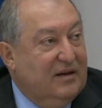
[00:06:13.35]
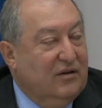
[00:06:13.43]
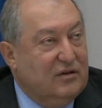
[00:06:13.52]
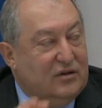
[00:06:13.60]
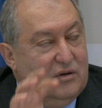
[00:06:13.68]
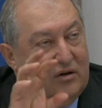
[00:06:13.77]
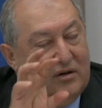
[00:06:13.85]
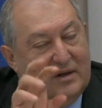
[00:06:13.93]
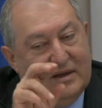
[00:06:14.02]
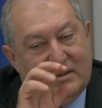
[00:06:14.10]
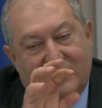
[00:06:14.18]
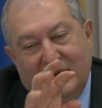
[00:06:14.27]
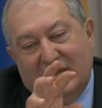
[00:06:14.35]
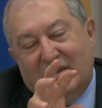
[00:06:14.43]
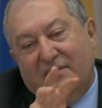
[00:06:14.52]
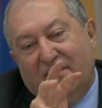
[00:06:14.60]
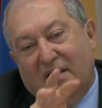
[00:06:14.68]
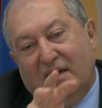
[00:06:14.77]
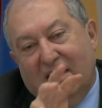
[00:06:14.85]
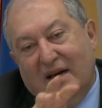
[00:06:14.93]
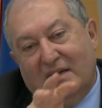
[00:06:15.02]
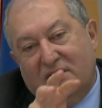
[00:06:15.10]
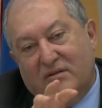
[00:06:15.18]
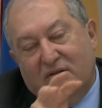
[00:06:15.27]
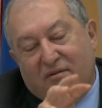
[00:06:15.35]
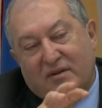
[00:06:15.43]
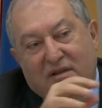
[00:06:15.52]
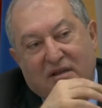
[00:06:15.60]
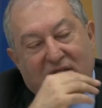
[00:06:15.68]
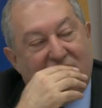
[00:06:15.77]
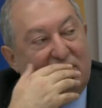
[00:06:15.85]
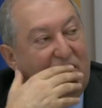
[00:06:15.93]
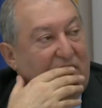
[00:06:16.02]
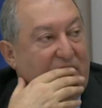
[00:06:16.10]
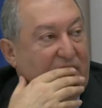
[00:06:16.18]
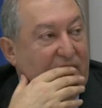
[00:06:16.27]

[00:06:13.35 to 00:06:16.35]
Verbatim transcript: Not only specifically astrophysics, no.